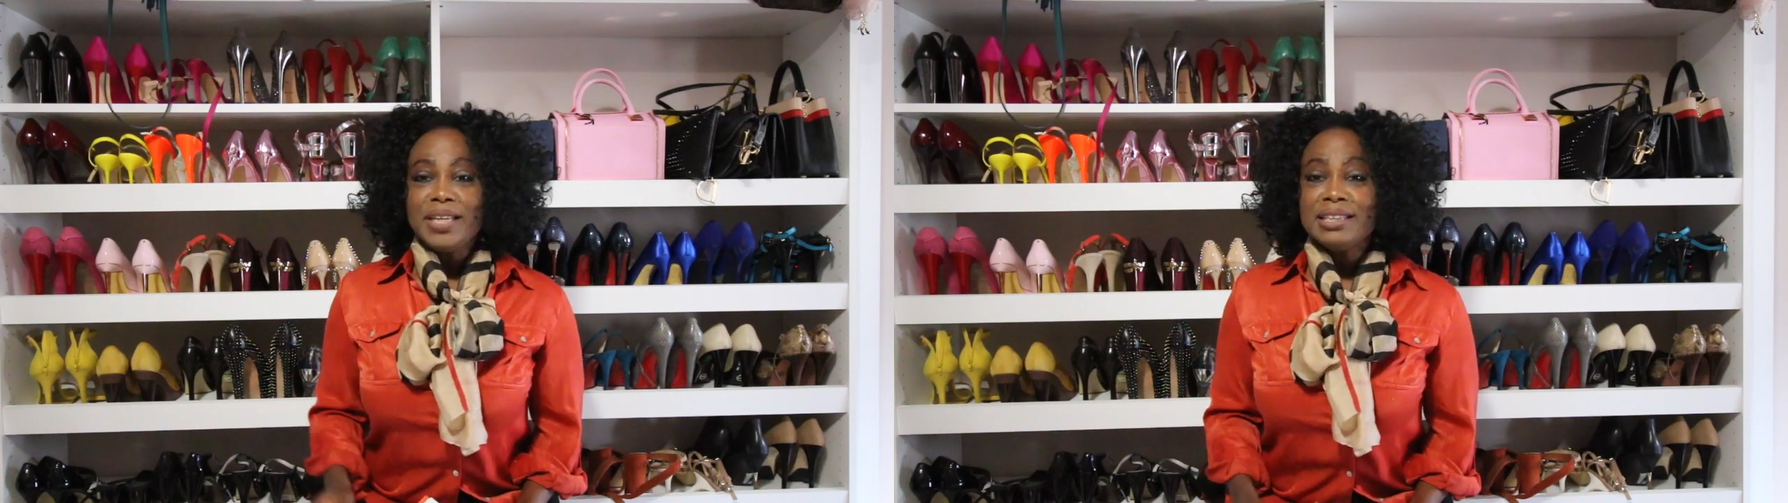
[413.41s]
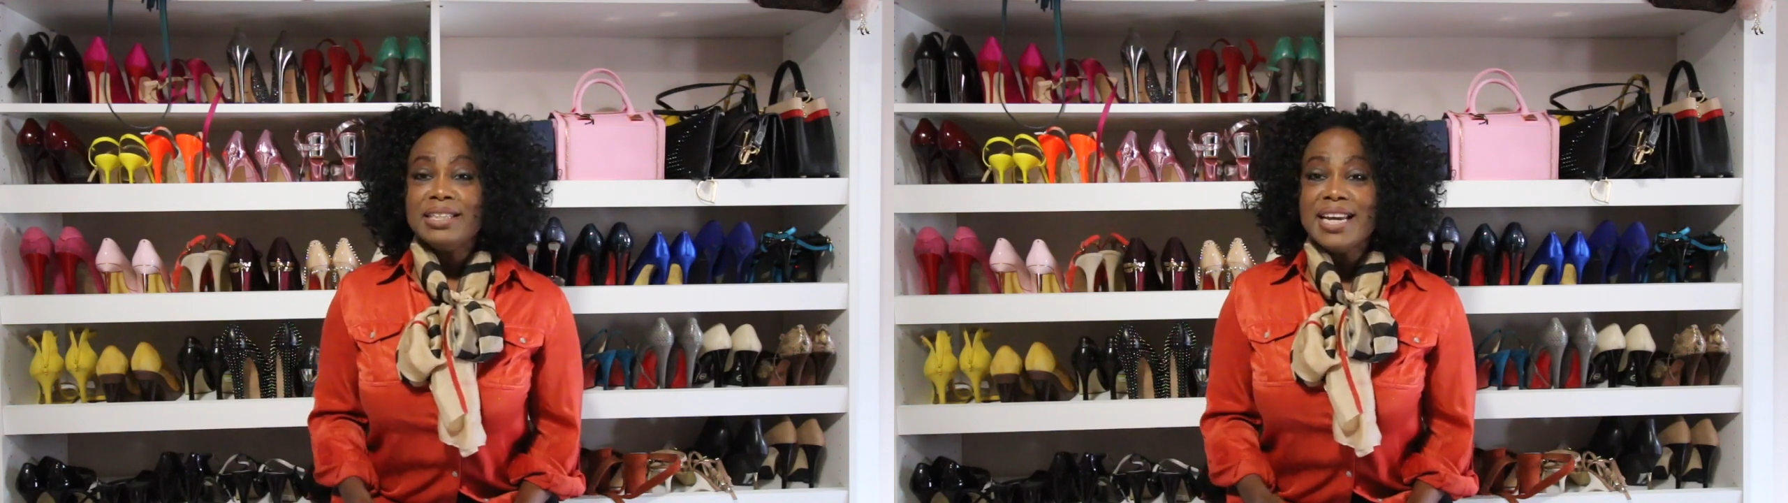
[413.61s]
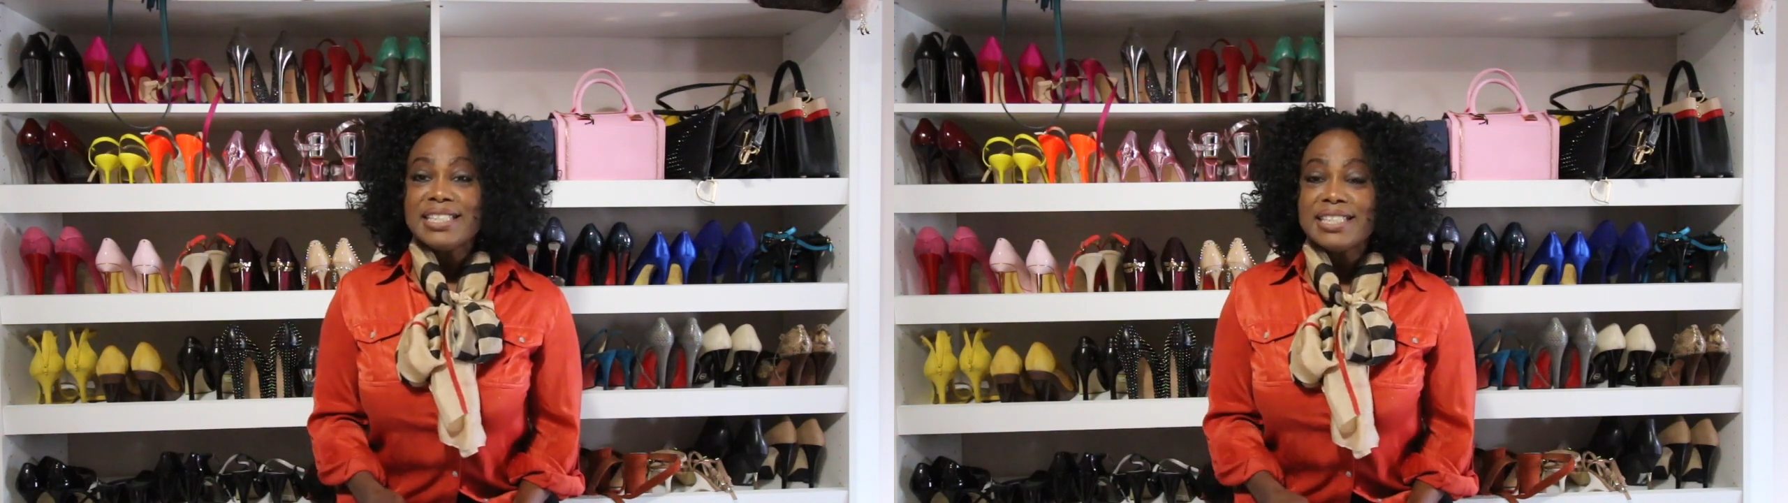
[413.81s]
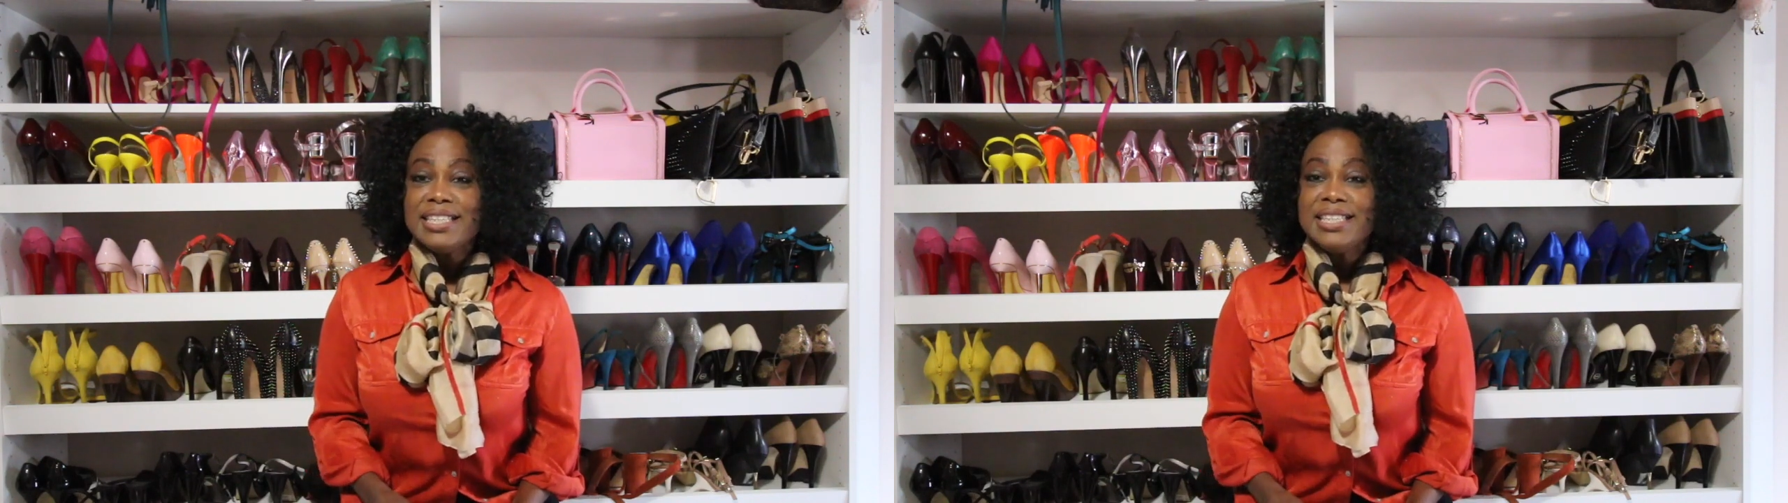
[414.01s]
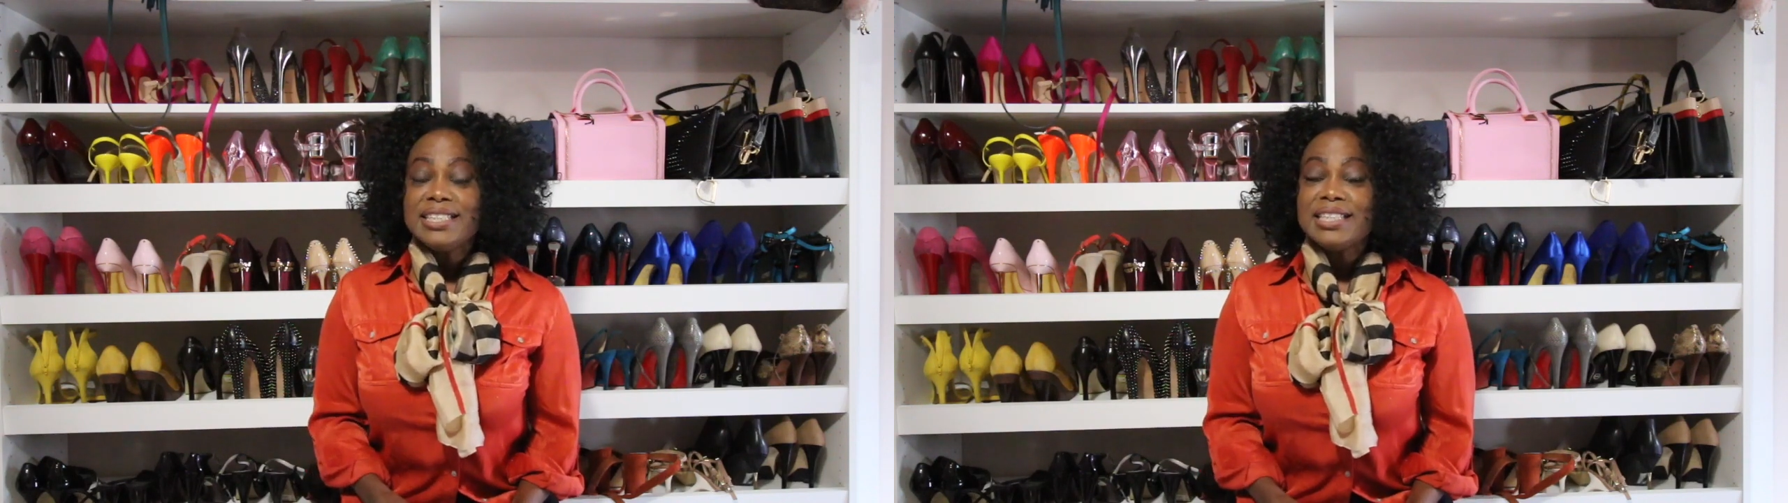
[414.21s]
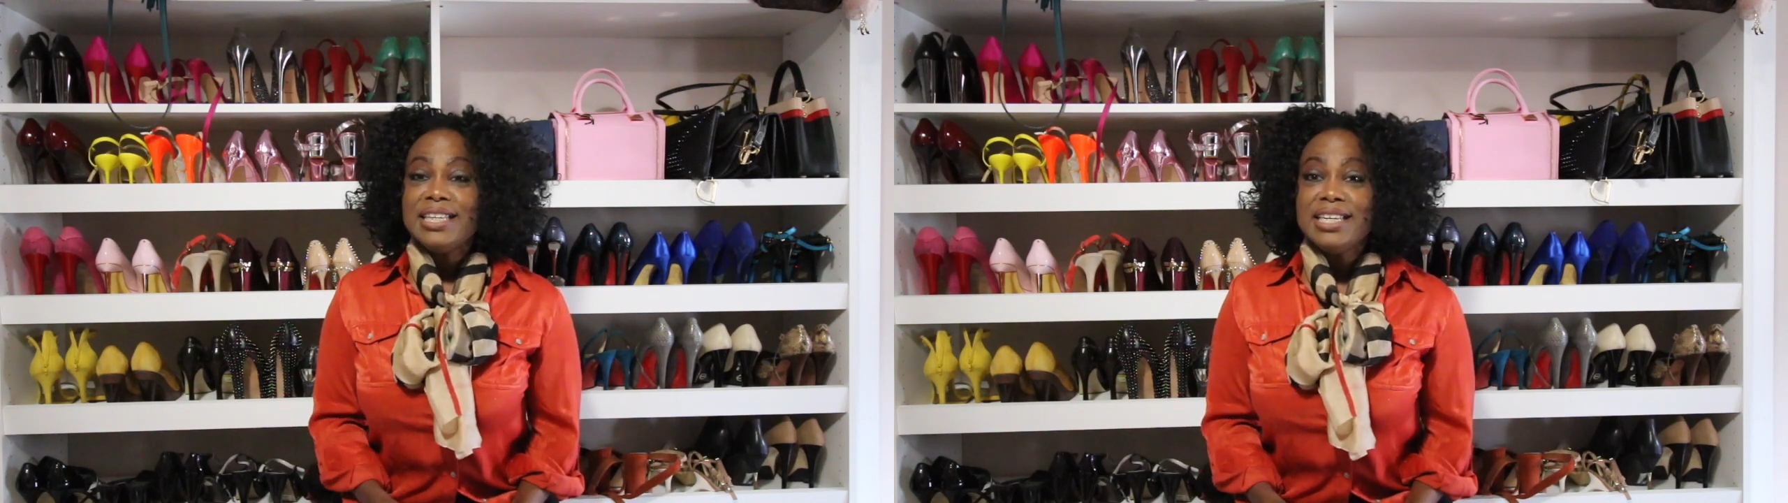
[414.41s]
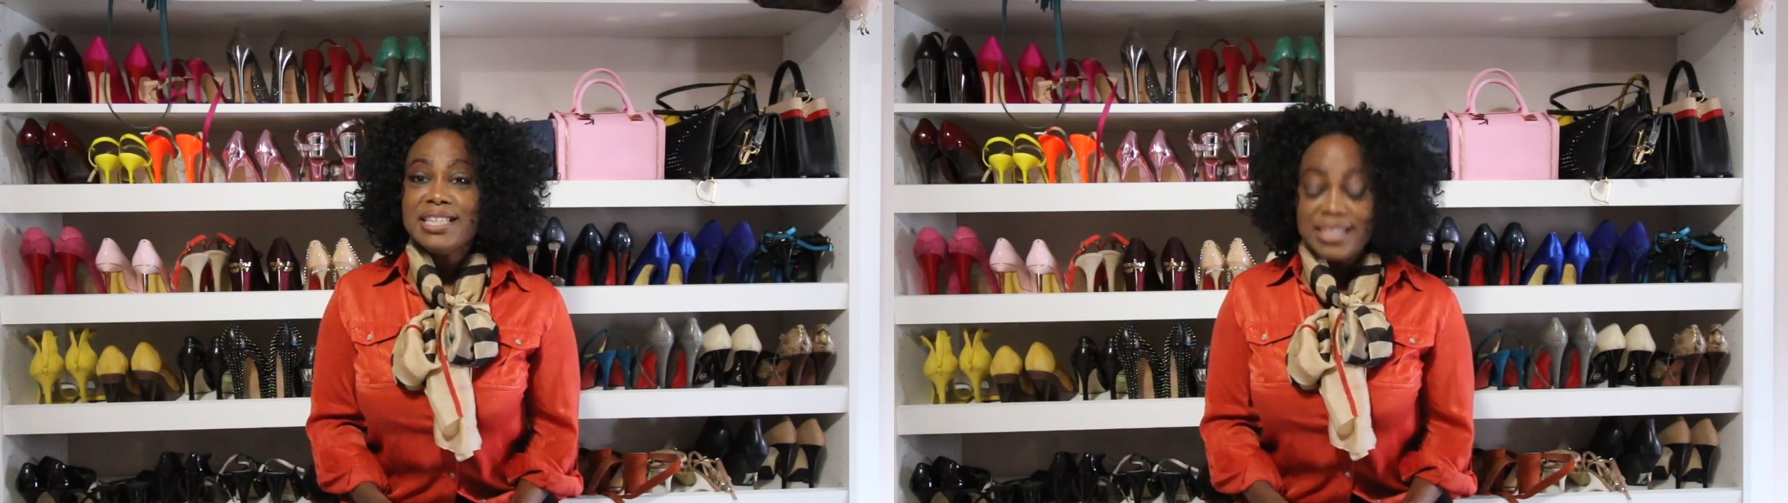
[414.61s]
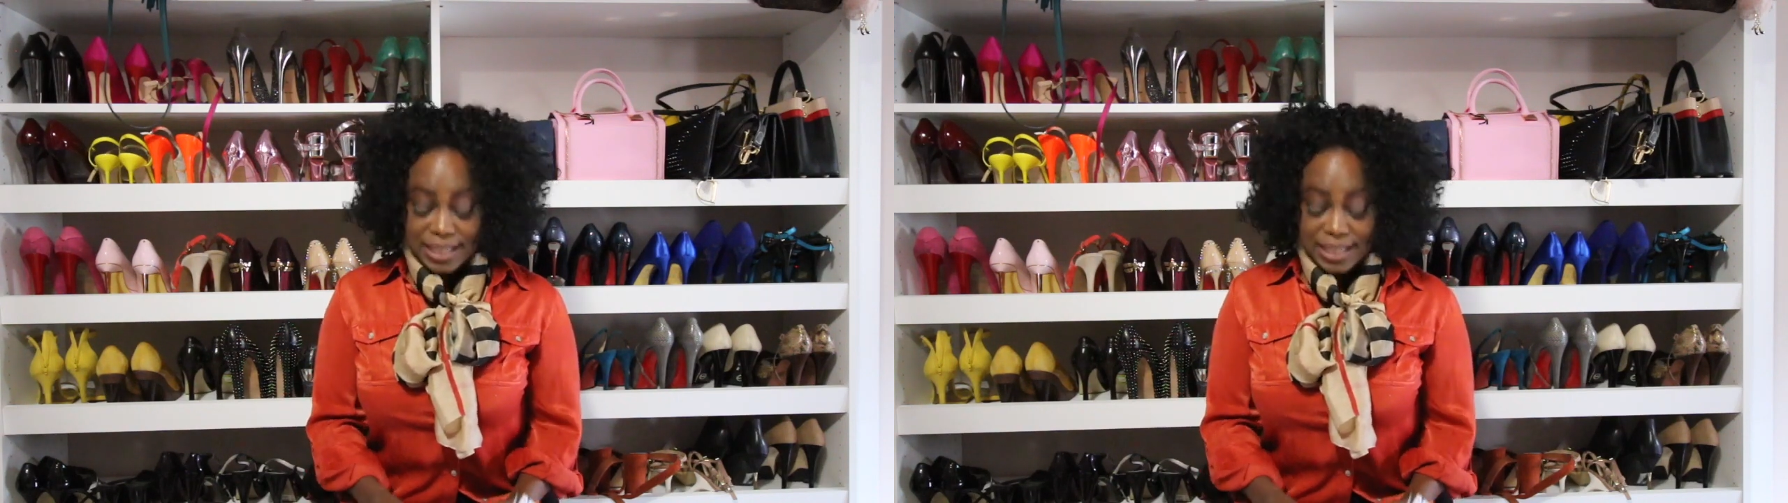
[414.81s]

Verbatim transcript: the next thing in the list